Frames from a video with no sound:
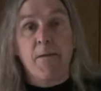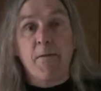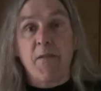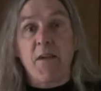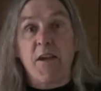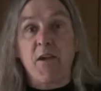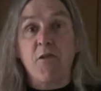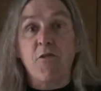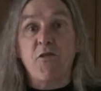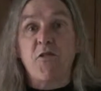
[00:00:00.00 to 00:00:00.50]

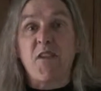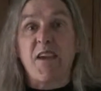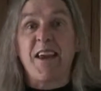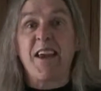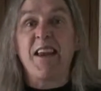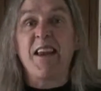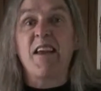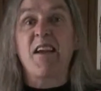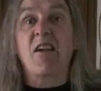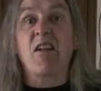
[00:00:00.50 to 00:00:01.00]
They use
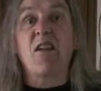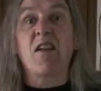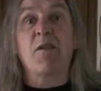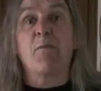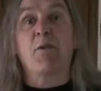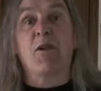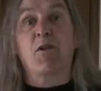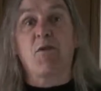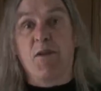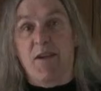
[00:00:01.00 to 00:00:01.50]
illegal
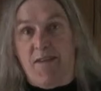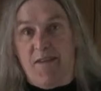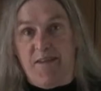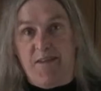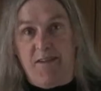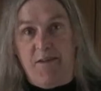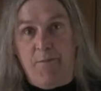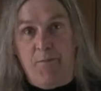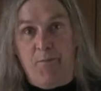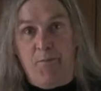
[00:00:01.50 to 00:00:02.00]

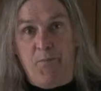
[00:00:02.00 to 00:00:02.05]
immigrants.